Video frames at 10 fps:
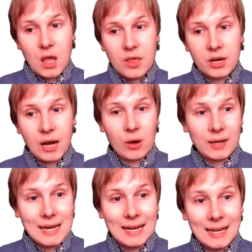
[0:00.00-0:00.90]
that allow
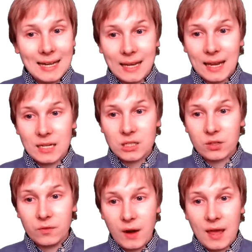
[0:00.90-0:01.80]
key leakage
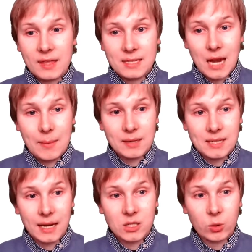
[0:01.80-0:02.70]
via the time it
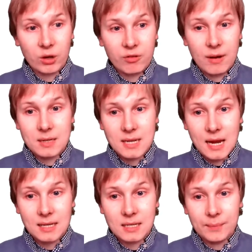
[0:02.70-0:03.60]
takes to encrypt
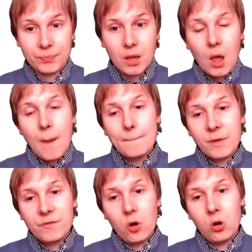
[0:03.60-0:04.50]
data,
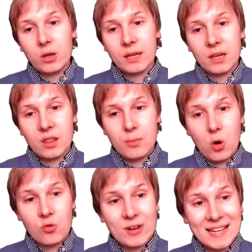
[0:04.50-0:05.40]
before looking at the
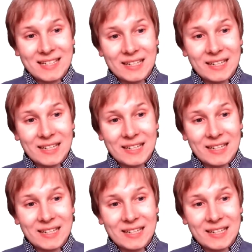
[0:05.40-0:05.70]
more recent